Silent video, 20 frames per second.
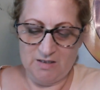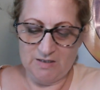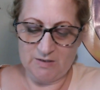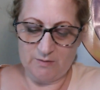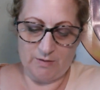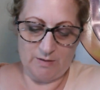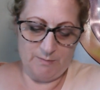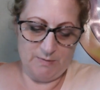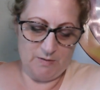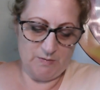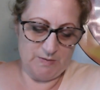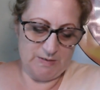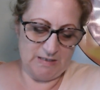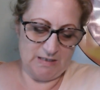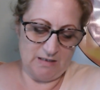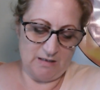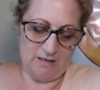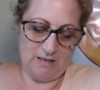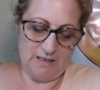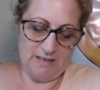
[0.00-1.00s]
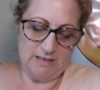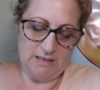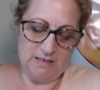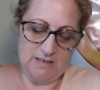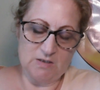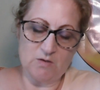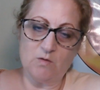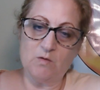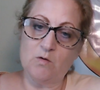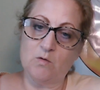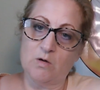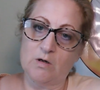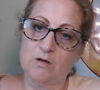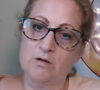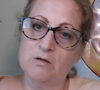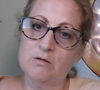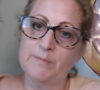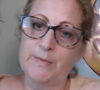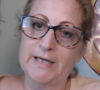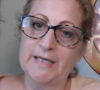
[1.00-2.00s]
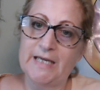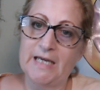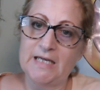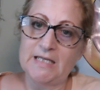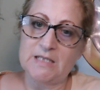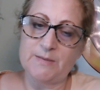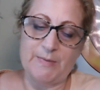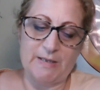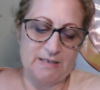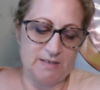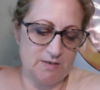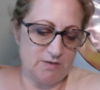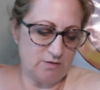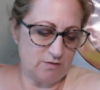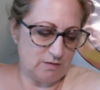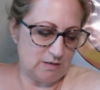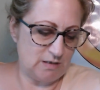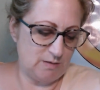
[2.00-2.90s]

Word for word: So I'm using the Light and Soul Oracle by Kate Spencer.